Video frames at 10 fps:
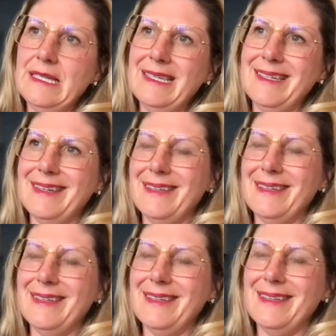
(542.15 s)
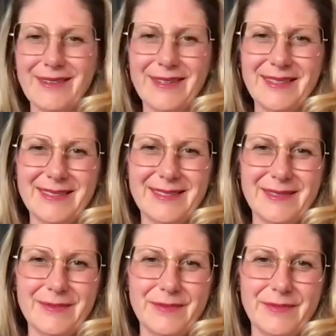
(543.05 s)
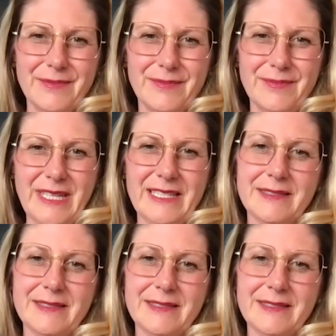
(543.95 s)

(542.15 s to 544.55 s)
and I kind of thought, this isn't like, it's